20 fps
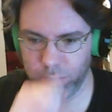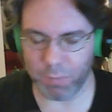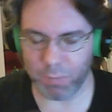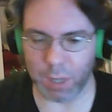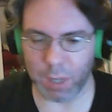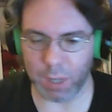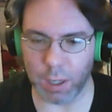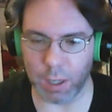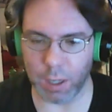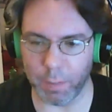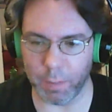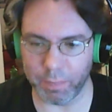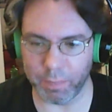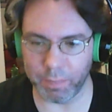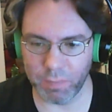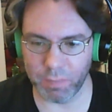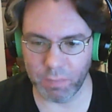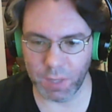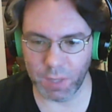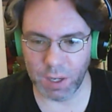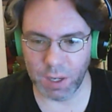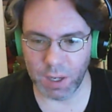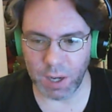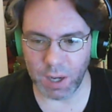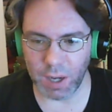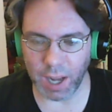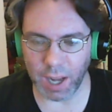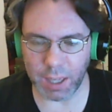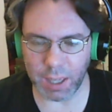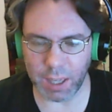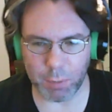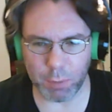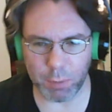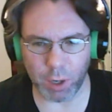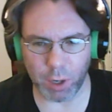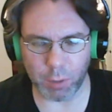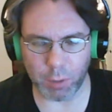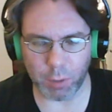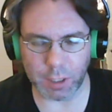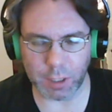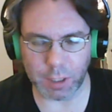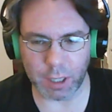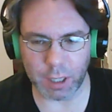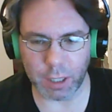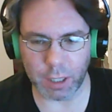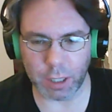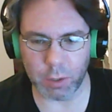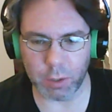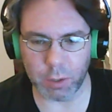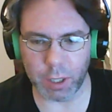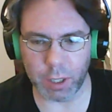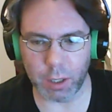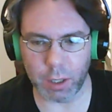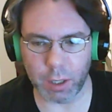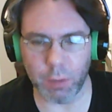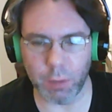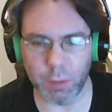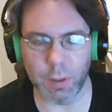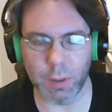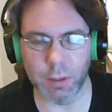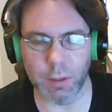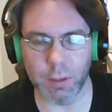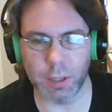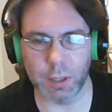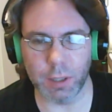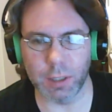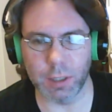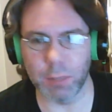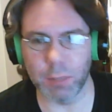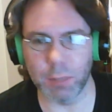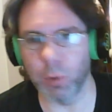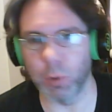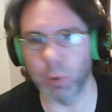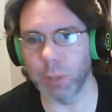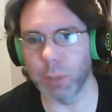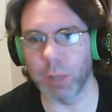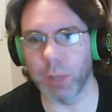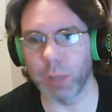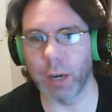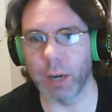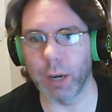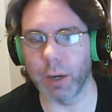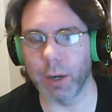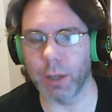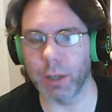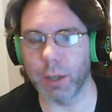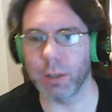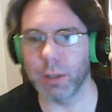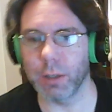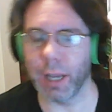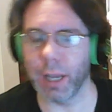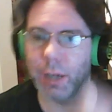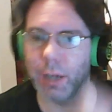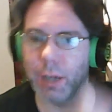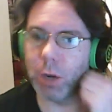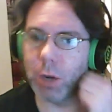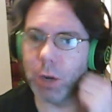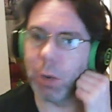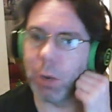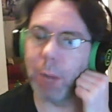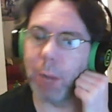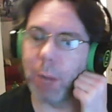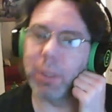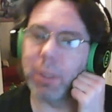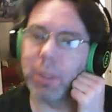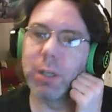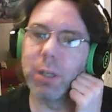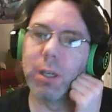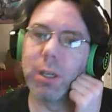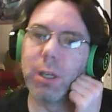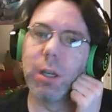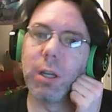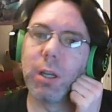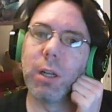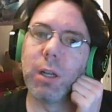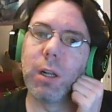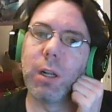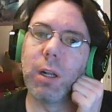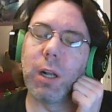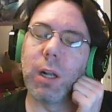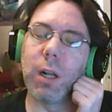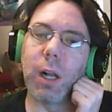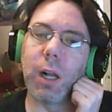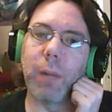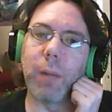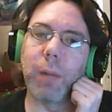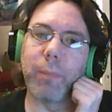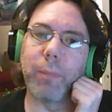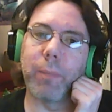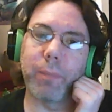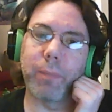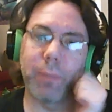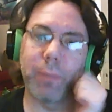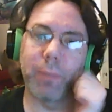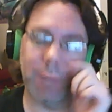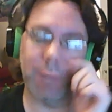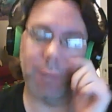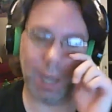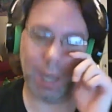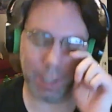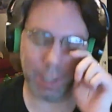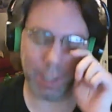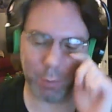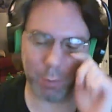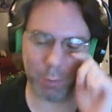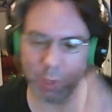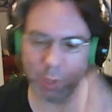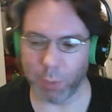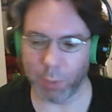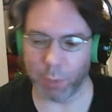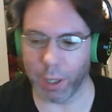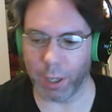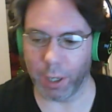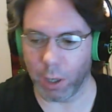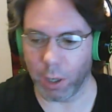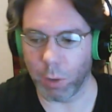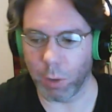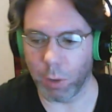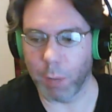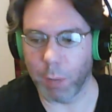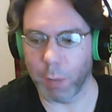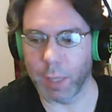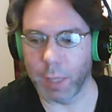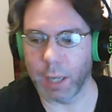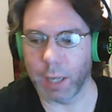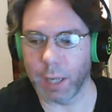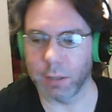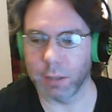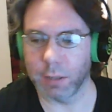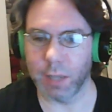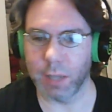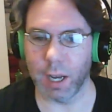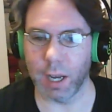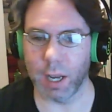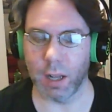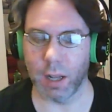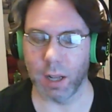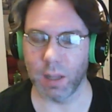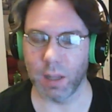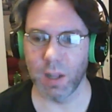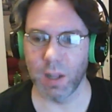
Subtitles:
I think part of the reason I enjoyed it, though, is because it's multiplayer and co-op. I like multiplayer co-op things, and